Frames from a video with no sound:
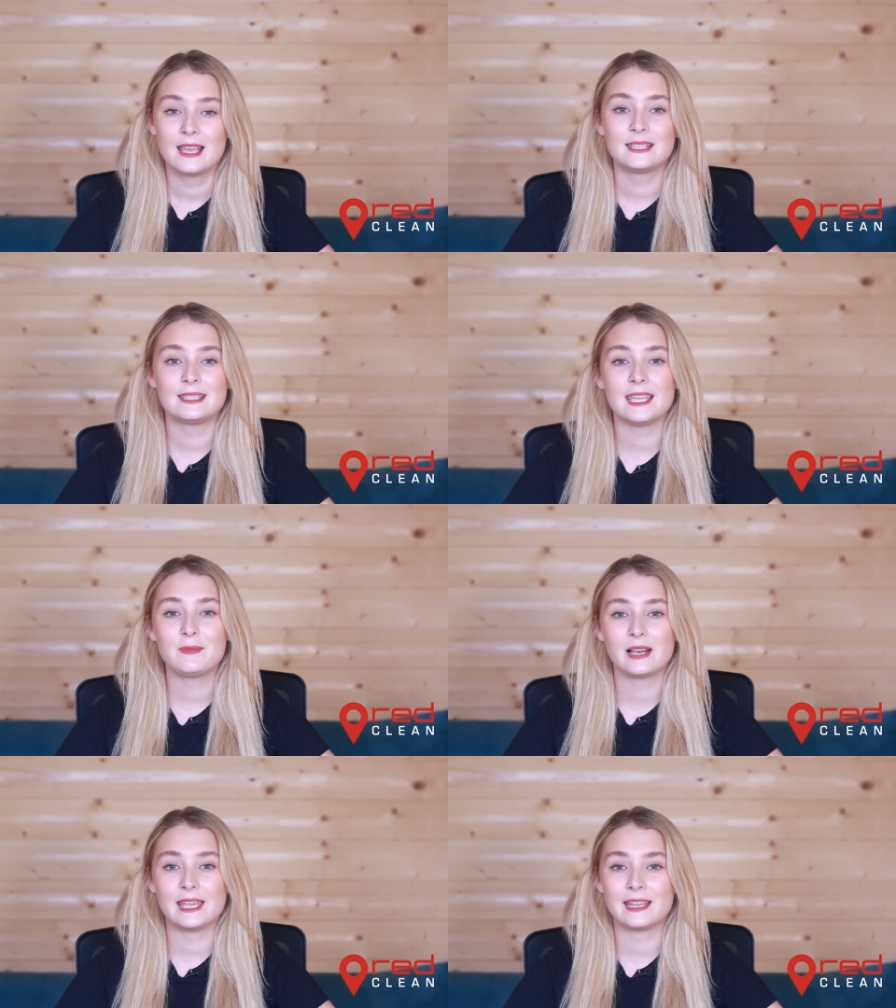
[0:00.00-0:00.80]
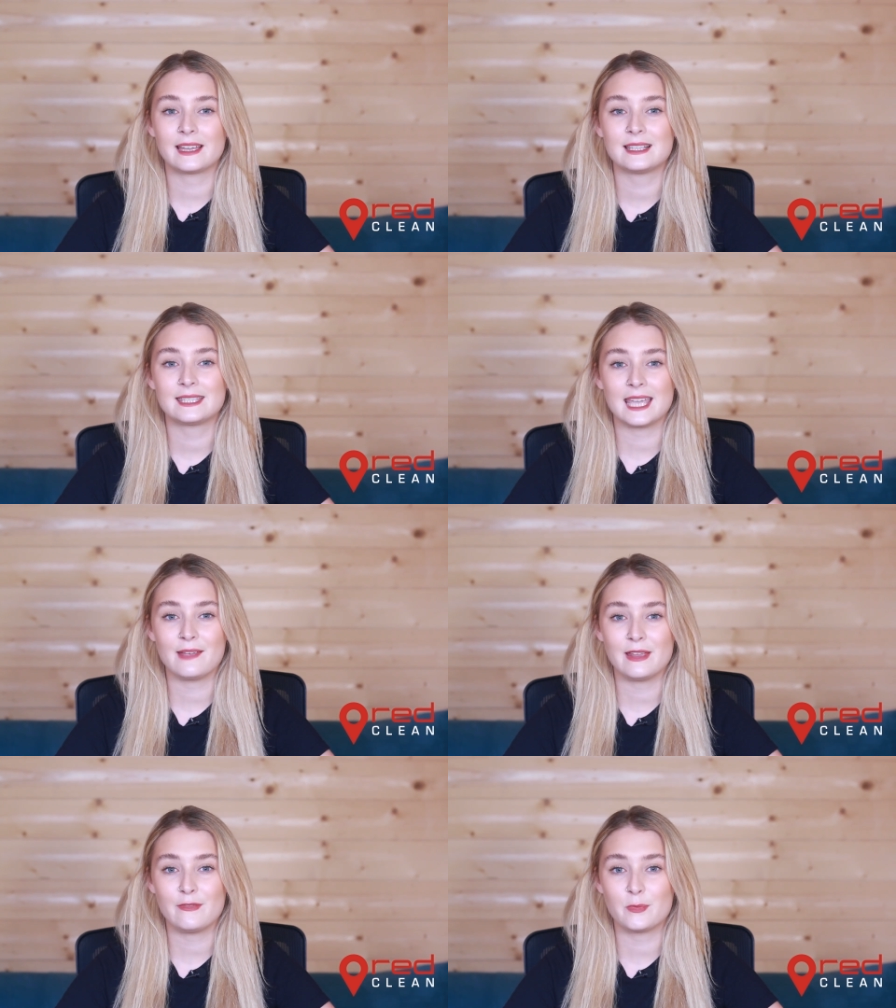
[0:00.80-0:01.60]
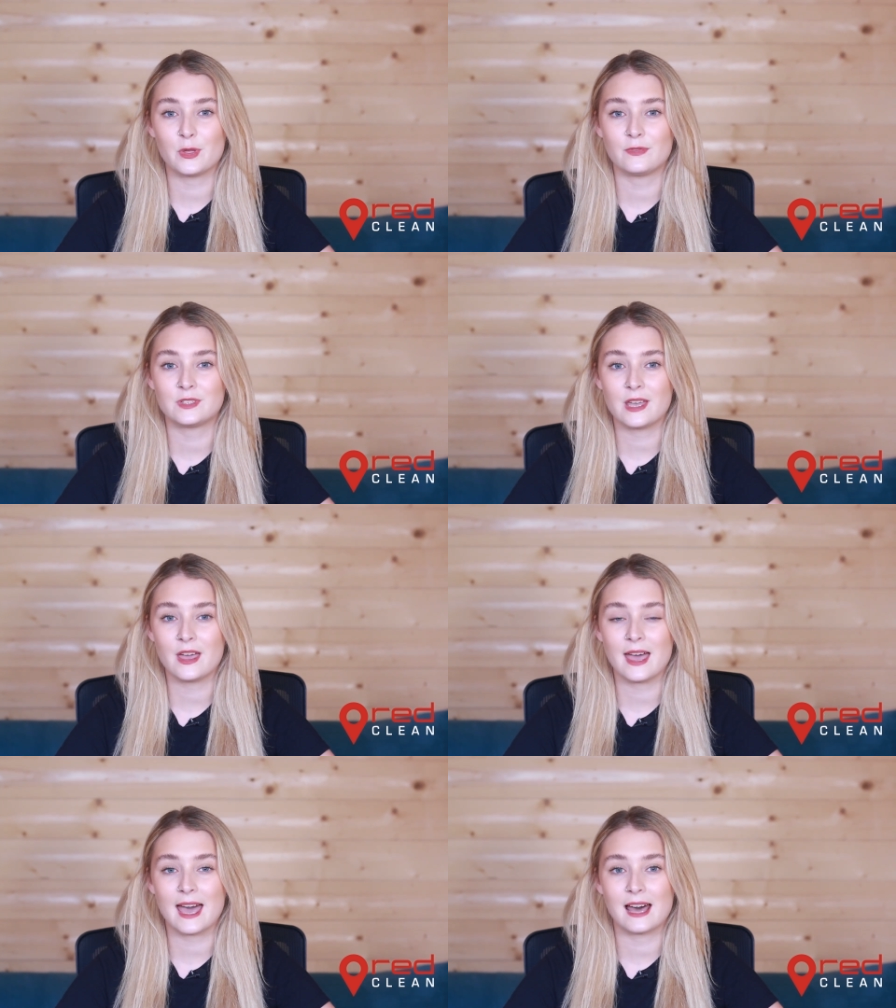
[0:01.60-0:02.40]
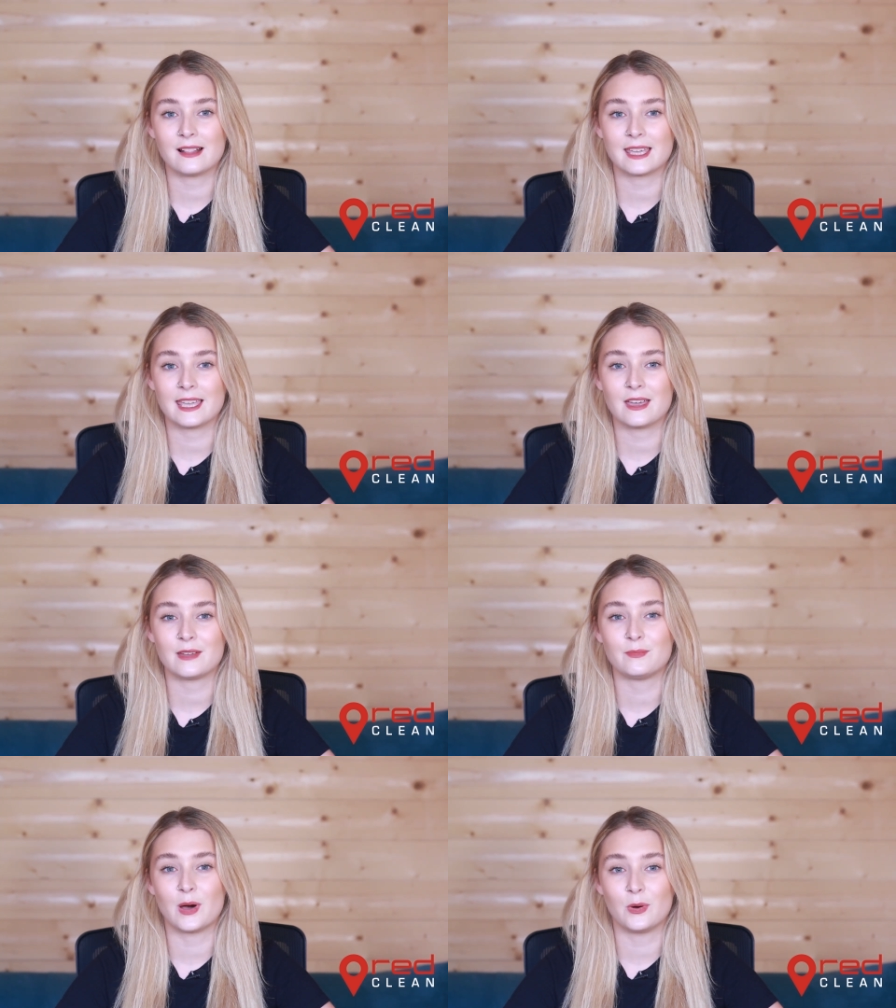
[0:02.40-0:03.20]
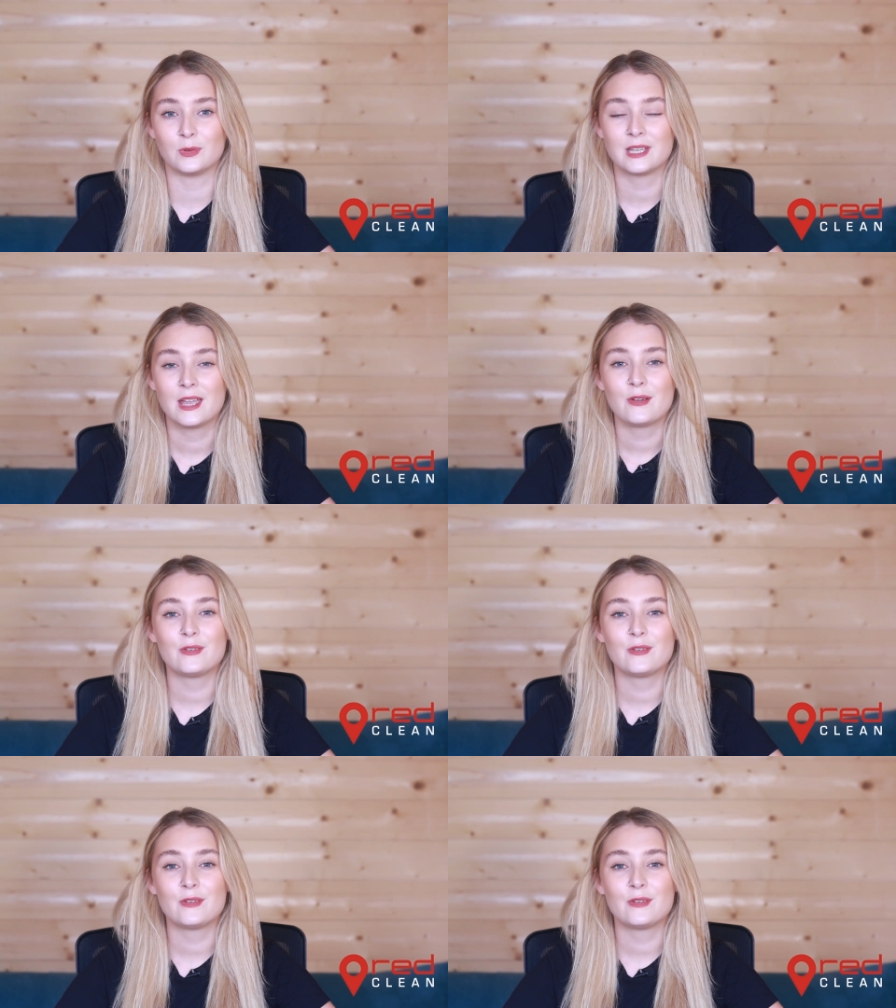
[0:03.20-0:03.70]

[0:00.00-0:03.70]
steam cleaning can safely remove dirt, algae and mould,